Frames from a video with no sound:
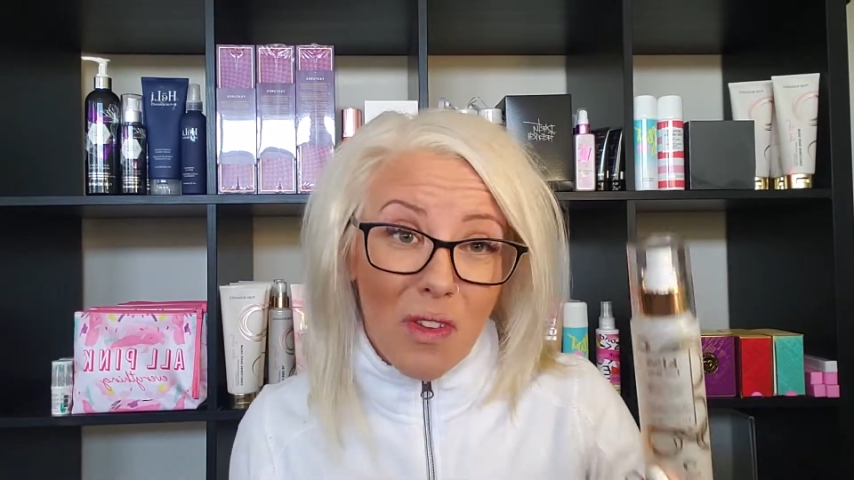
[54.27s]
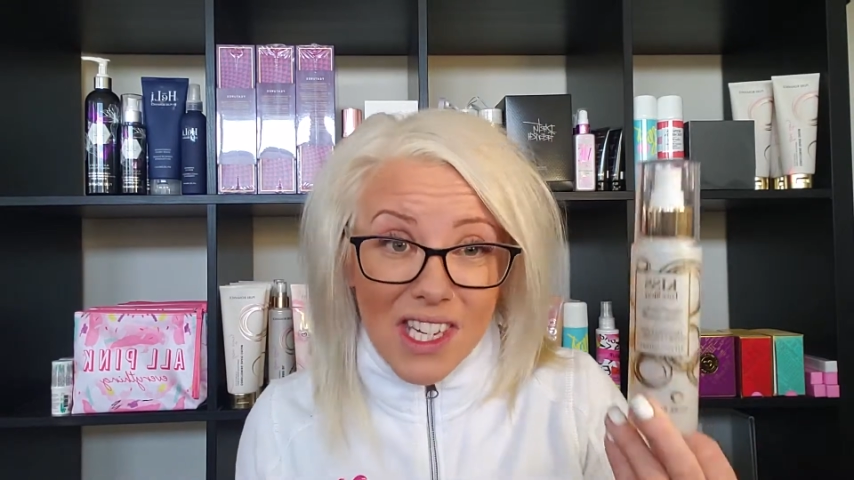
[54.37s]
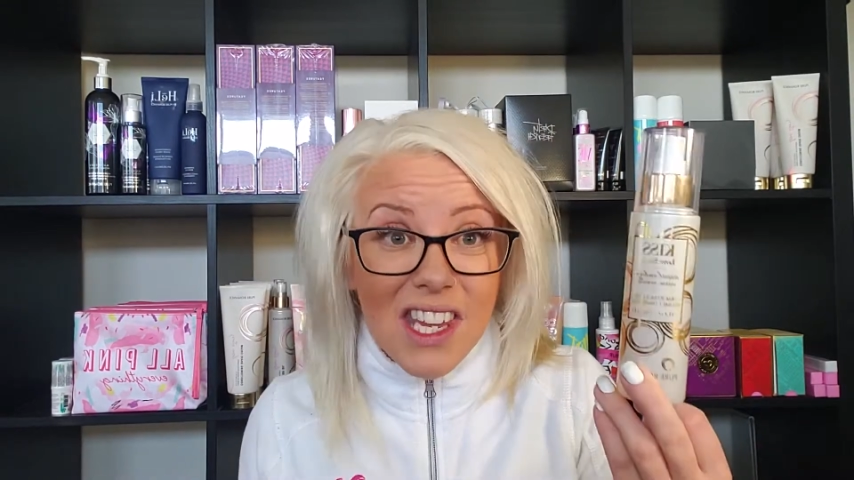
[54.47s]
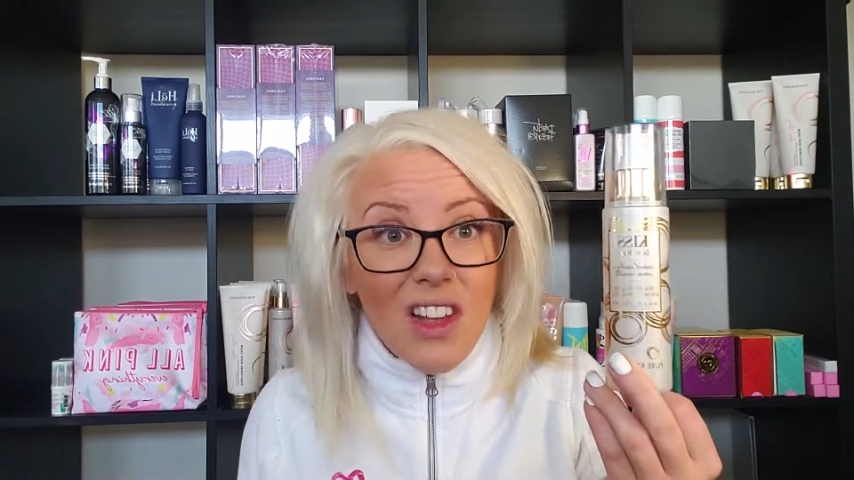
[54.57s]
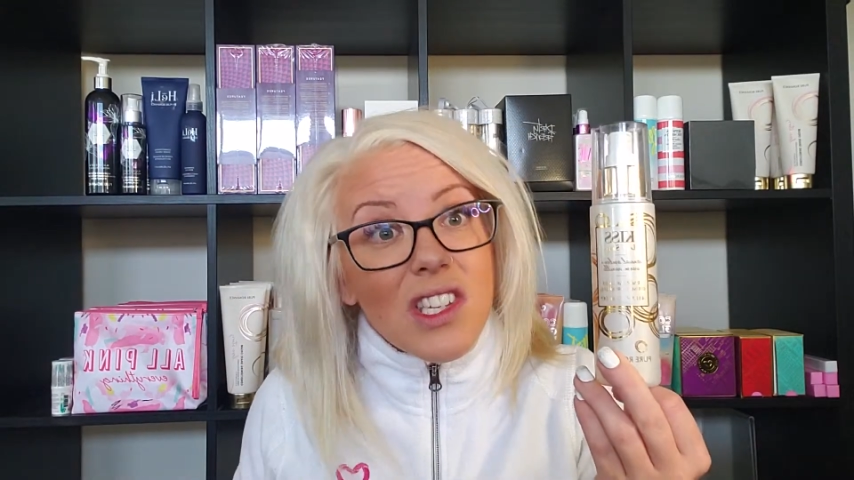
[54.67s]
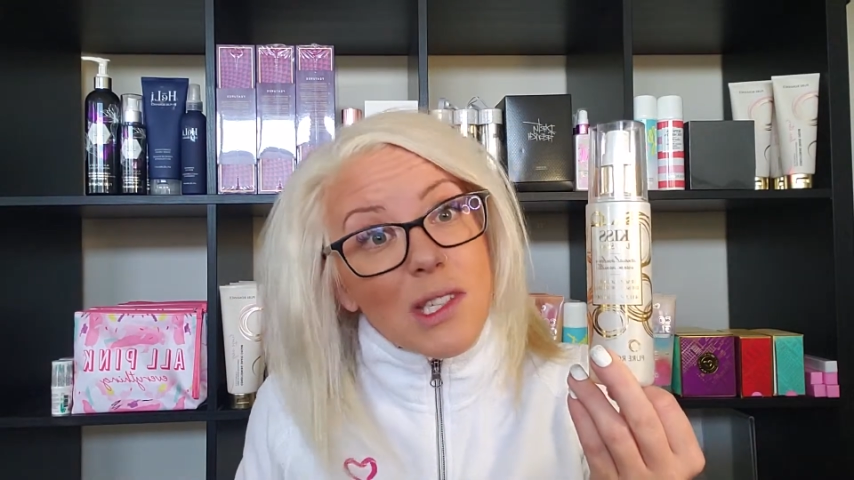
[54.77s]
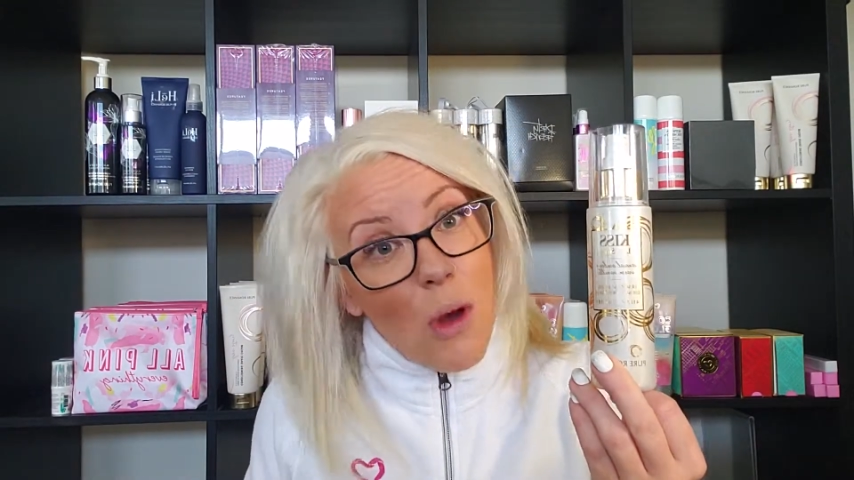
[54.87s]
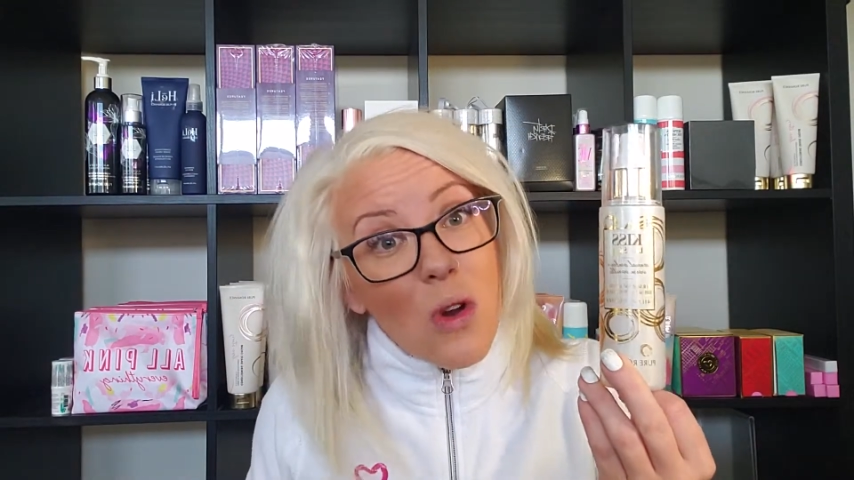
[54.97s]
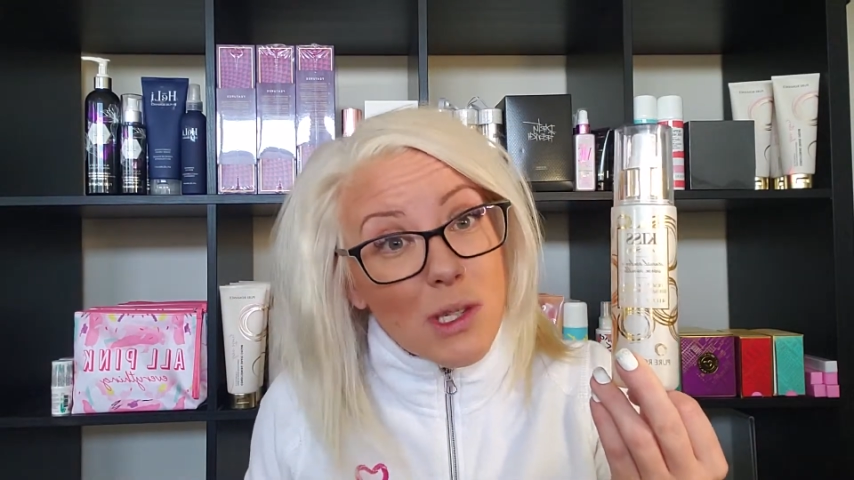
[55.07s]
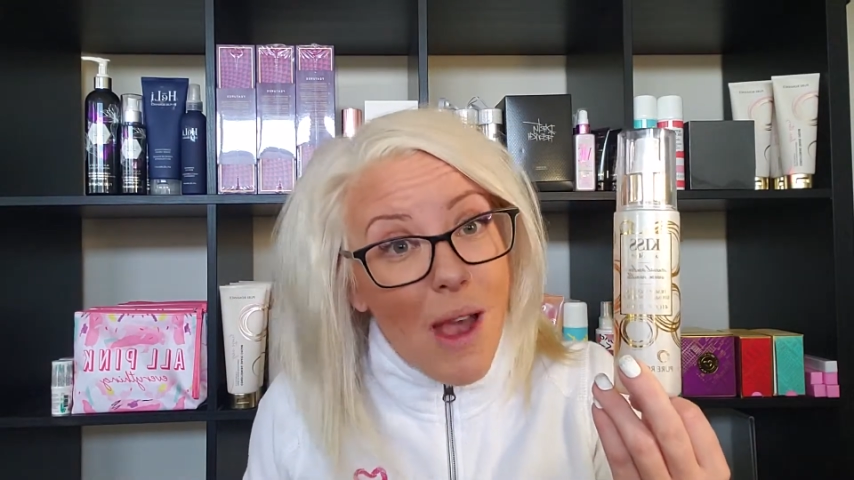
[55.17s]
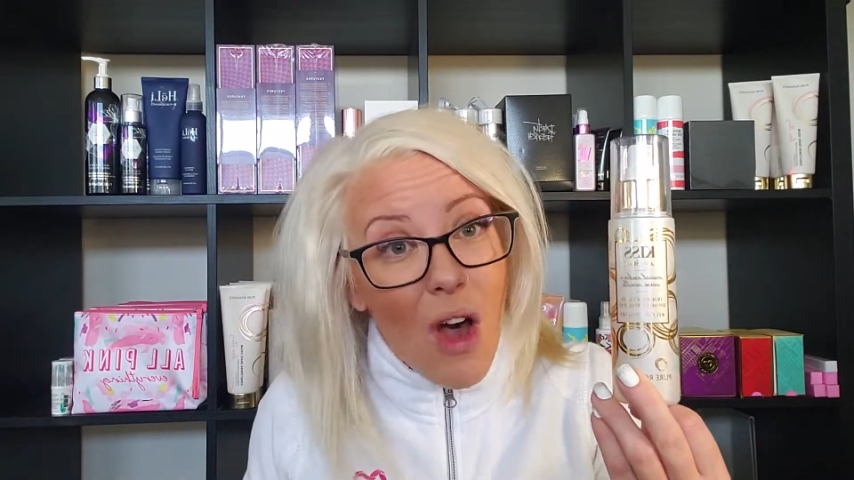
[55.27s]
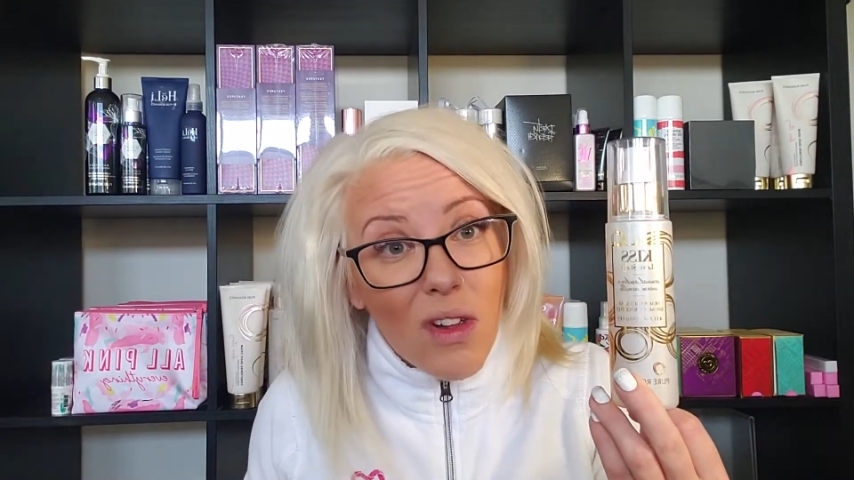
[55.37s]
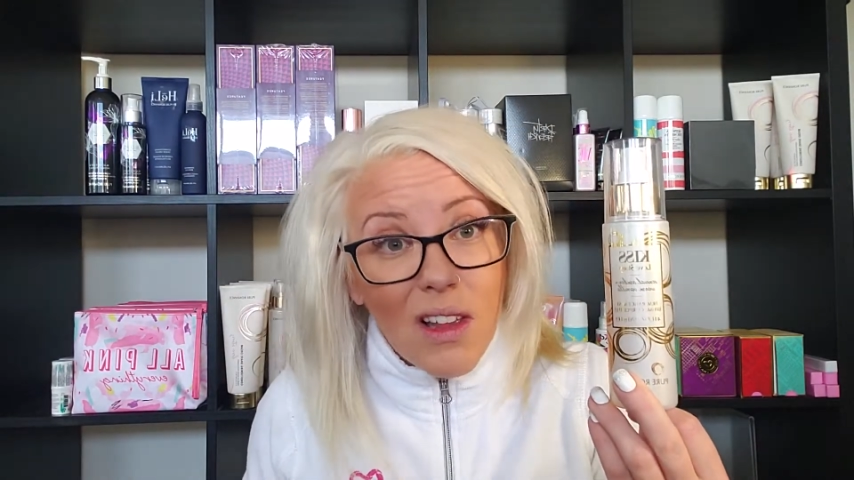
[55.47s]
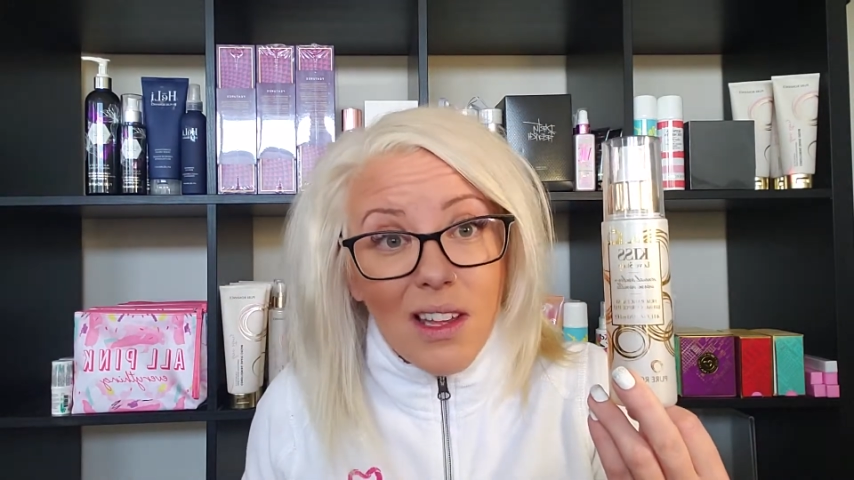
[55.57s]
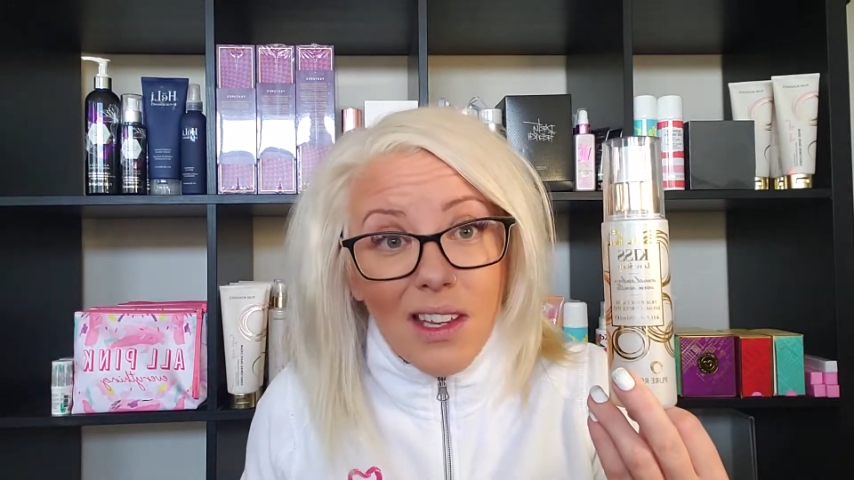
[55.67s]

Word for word: This kills smoke smell.